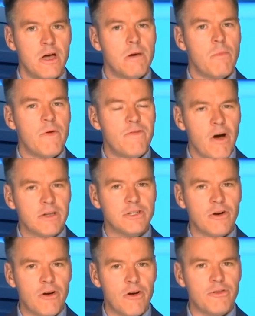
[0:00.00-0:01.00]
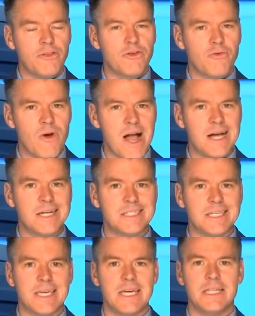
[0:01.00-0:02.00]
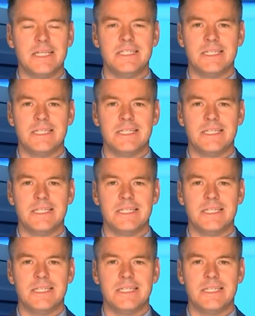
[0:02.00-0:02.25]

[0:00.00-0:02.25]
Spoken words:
But we've also heard that the Rockets' Achilles